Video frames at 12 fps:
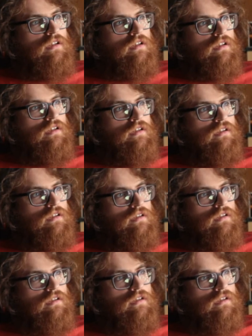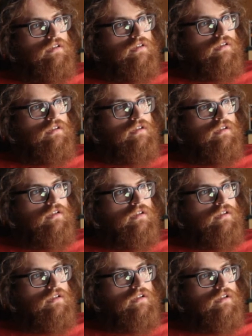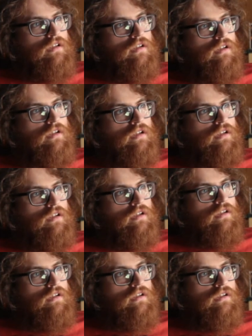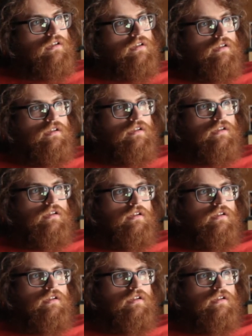No one is speaking in this clip.